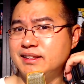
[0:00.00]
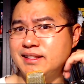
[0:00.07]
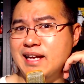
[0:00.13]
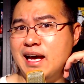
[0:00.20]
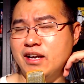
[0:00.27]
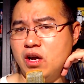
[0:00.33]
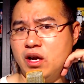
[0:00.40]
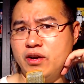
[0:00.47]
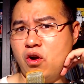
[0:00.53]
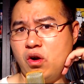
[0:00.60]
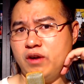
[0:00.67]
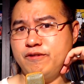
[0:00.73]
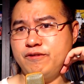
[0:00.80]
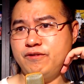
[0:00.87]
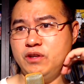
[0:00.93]
It's not an
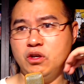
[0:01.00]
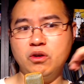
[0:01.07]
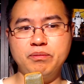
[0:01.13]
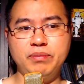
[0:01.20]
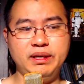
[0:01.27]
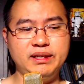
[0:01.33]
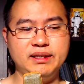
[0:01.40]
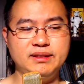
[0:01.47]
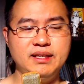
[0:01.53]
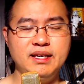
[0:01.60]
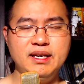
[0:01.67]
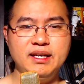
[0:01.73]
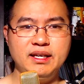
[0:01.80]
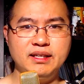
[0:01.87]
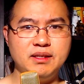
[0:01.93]
art film
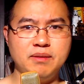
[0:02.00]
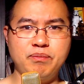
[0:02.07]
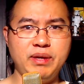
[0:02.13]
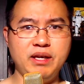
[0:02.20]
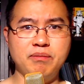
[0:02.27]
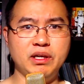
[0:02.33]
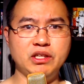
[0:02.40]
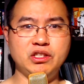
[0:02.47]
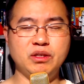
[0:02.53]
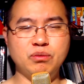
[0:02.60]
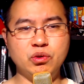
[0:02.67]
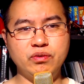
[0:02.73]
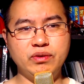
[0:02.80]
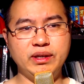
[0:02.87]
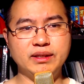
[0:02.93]
because it's a big
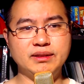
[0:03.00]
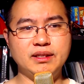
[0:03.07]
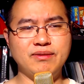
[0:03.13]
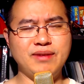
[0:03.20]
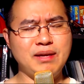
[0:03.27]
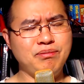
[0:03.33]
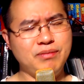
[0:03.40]
budget movie and stuff.